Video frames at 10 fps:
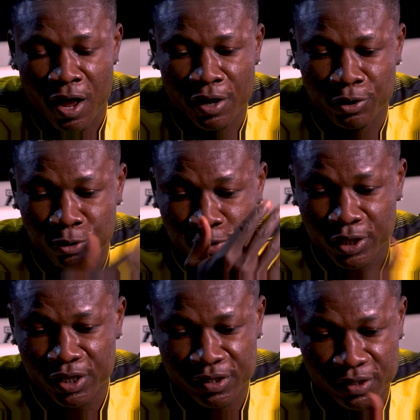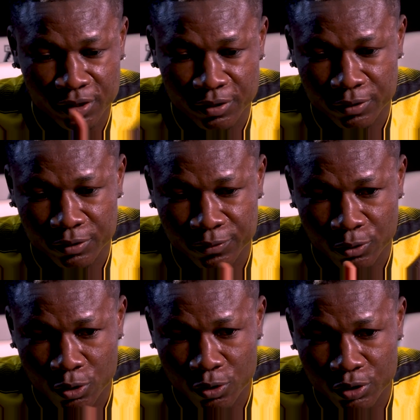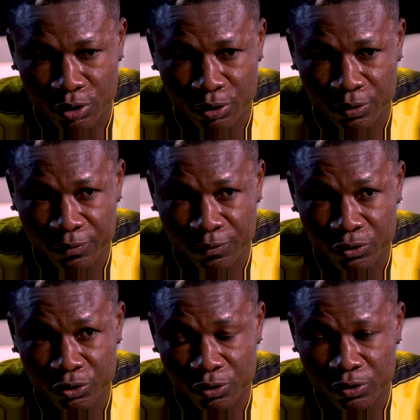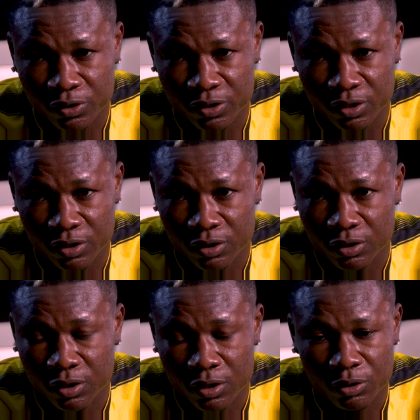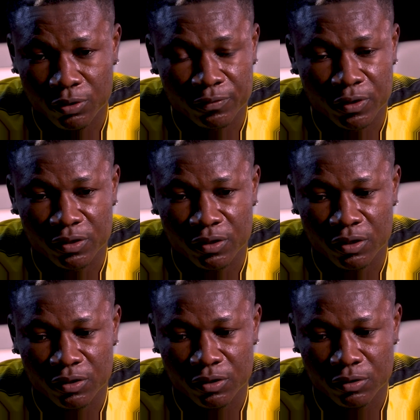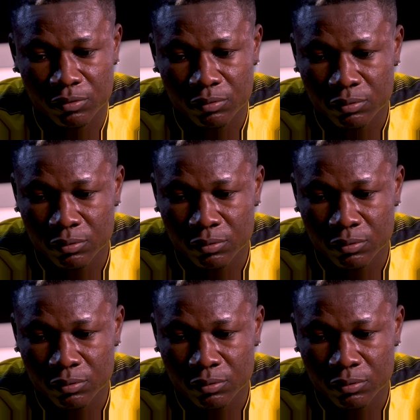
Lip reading: I already see all the fixtures till the end of the season.